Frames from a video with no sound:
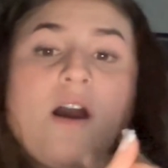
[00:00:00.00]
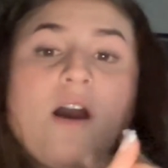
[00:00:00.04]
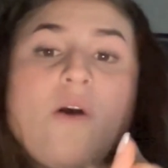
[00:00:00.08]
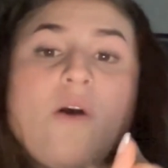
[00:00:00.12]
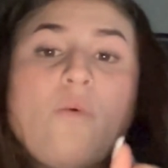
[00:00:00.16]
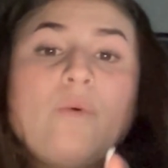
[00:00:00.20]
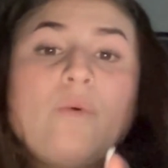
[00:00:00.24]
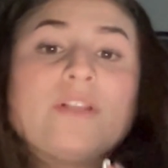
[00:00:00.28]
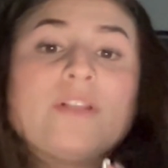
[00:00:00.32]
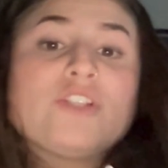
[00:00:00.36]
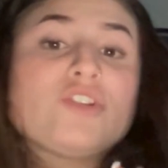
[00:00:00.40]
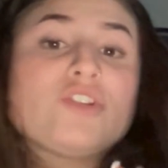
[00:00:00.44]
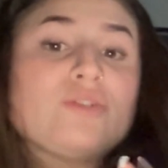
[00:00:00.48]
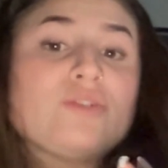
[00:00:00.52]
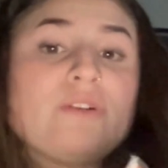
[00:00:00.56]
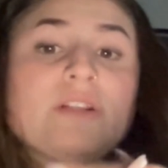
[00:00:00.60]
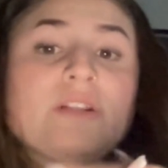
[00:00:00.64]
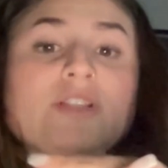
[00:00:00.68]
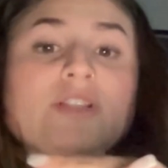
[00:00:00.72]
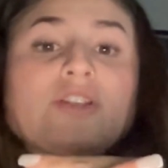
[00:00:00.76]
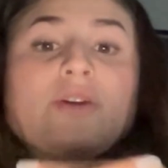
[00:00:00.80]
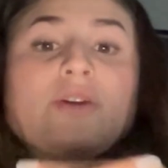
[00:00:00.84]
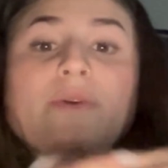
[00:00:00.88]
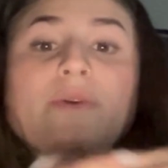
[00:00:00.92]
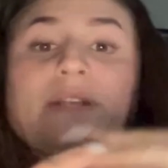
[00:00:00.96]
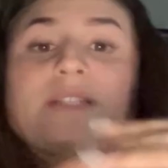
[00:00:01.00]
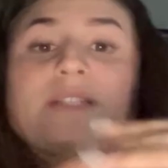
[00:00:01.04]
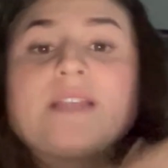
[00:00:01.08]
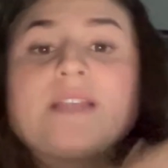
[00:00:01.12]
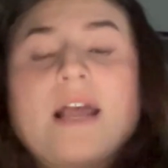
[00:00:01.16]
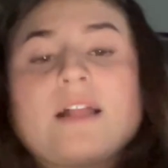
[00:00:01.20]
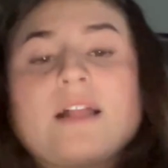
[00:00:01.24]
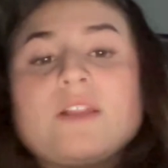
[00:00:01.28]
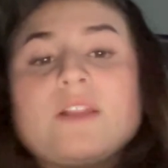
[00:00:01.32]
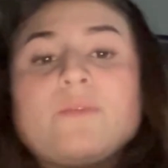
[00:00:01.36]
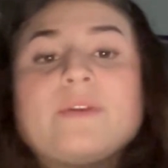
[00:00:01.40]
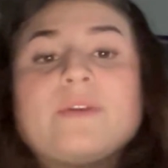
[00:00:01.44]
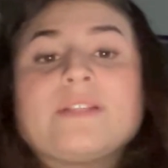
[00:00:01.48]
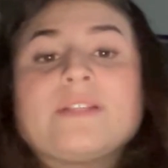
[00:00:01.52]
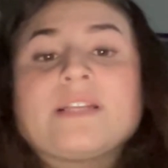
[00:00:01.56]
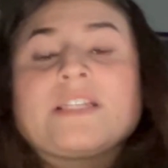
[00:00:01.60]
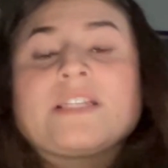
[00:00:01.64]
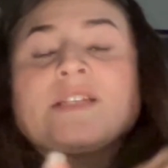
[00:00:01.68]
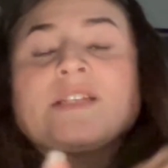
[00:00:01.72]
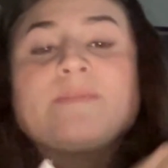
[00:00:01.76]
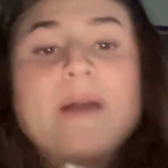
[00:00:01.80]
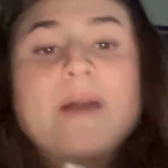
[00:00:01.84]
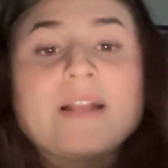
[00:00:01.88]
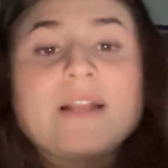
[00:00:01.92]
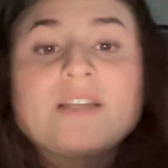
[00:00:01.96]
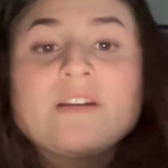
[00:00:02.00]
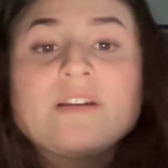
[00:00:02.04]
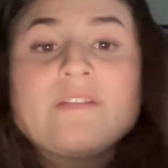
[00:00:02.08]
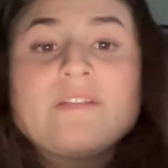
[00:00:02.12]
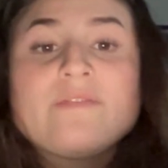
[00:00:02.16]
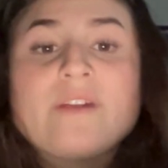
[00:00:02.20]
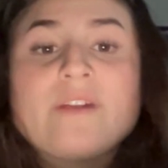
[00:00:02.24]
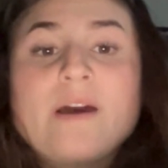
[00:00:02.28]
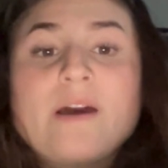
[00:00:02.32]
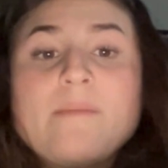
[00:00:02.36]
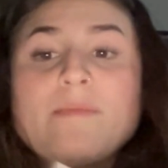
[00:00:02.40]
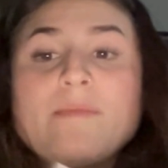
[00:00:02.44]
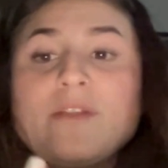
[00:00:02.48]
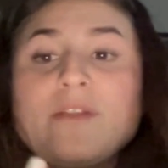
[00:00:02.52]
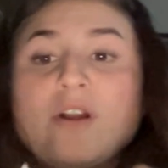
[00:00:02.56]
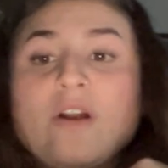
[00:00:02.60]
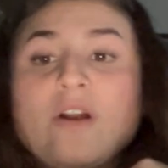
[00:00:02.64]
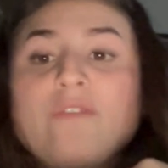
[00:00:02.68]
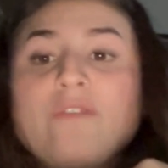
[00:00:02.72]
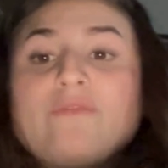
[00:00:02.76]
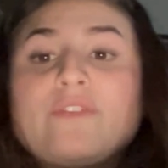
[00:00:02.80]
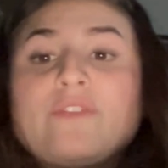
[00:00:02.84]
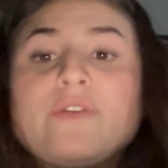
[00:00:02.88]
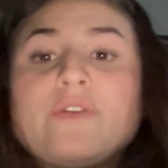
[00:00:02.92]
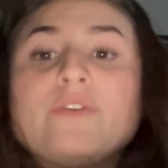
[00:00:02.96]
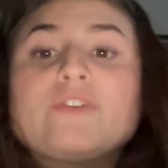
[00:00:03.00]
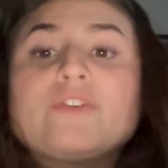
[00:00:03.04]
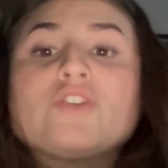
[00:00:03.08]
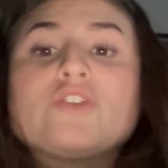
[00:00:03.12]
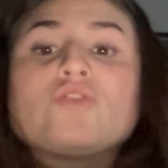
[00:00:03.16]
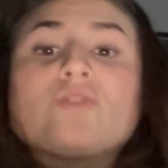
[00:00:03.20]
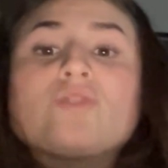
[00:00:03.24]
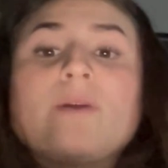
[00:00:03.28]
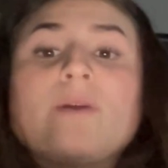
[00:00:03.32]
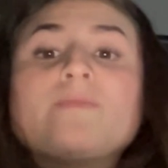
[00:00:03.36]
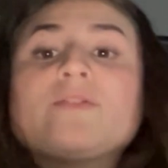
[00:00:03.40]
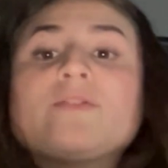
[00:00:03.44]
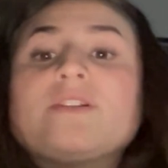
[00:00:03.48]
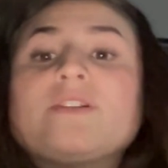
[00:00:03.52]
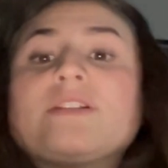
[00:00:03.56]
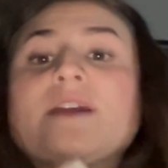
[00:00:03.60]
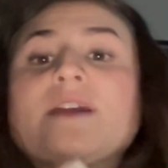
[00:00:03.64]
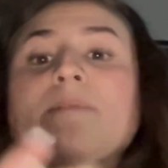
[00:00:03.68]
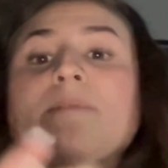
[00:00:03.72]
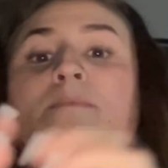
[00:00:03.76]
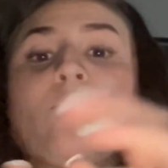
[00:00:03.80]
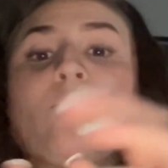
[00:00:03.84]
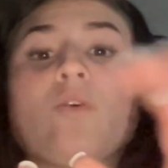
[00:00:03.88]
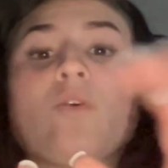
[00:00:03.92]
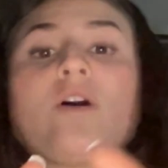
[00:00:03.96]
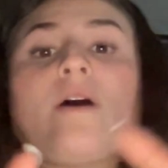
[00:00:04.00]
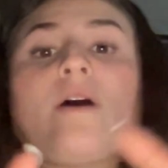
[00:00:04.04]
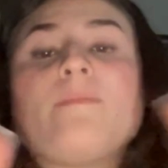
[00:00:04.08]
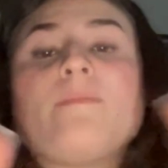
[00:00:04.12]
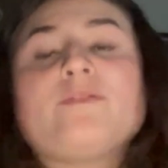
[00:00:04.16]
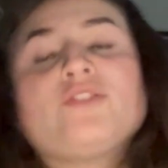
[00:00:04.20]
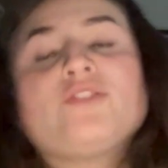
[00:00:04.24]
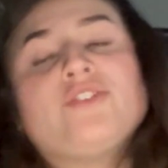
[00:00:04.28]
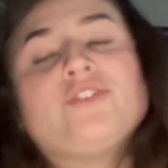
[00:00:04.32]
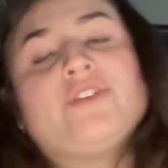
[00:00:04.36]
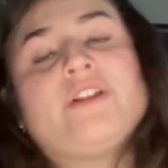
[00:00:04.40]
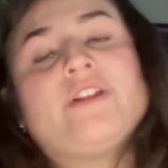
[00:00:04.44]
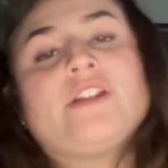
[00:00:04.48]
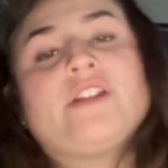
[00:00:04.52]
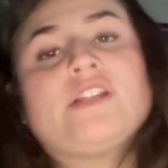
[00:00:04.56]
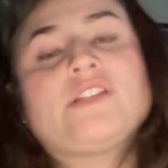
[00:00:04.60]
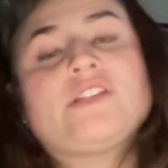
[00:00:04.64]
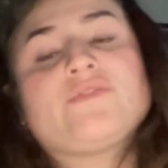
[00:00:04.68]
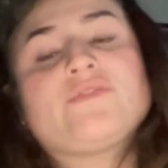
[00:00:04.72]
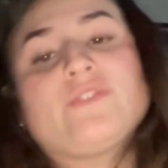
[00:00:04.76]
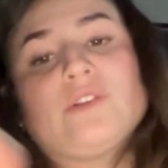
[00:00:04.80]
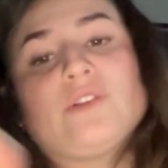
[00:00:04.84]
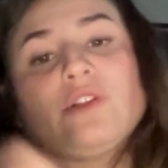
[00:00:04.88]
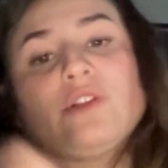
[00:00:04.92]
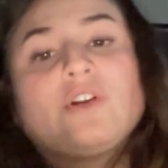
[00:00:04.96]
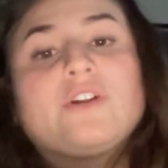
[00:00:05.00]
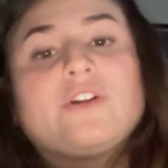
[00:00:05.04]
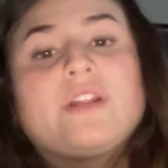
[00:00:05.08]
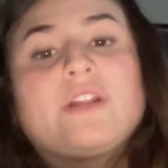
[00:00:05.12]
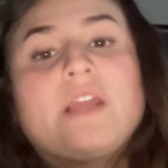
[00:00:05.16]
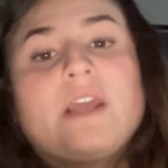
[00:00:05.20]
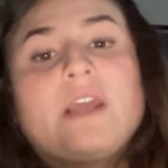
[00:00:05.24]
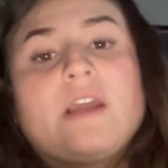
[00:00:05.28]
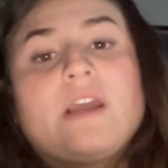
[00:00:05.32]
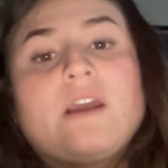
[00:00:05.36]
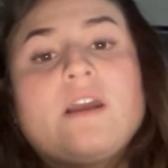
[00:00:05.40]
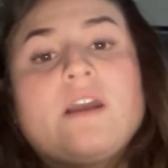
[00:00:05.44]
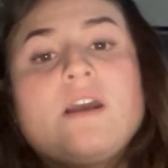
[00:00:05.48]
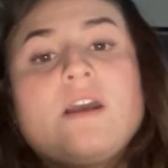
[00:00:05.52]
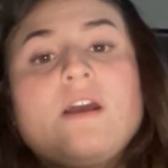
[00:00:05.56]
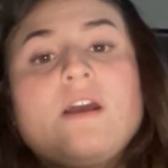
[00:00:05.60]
When students know exactly what is expected of them, there are fewer disruptions and more opportunities for learning.